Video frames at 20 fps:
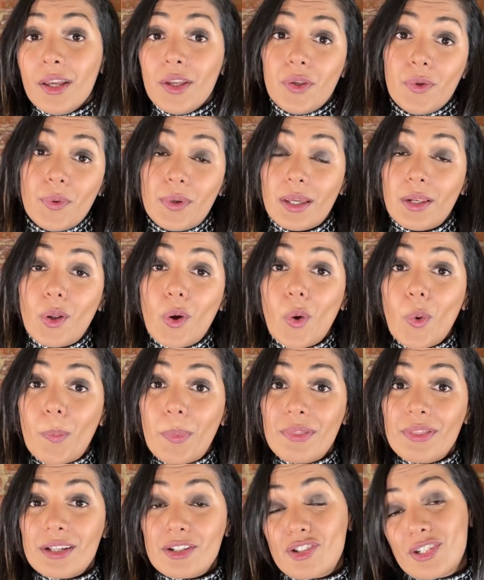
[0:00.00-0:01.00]
you can
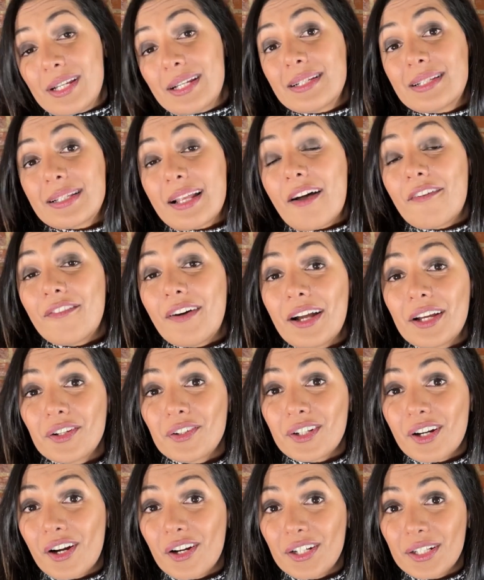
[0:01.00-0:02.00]
open the Chase Sapphire
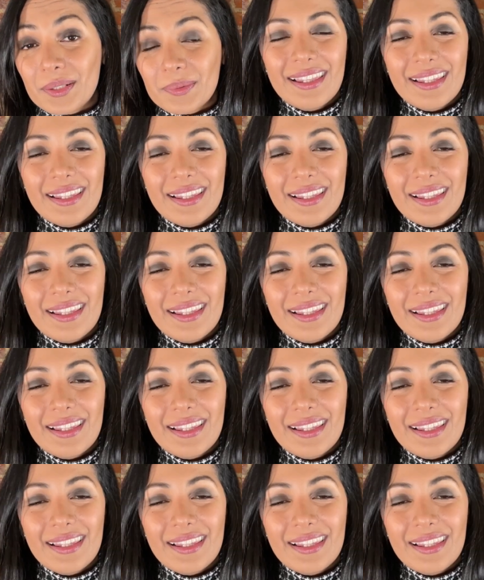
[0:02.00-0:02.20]
card.